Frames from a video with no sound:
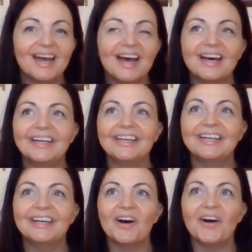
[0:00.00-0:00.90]
uh,
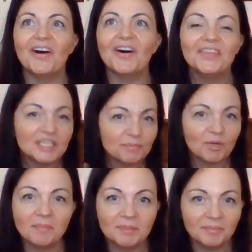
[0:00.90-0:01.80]
this
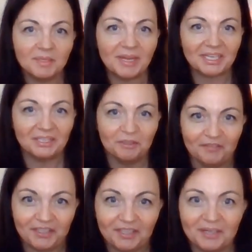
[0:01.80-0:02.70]
prompted me to make a
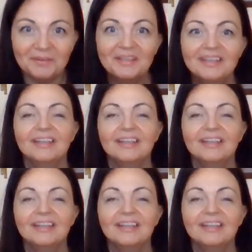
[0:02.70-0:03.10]
new video,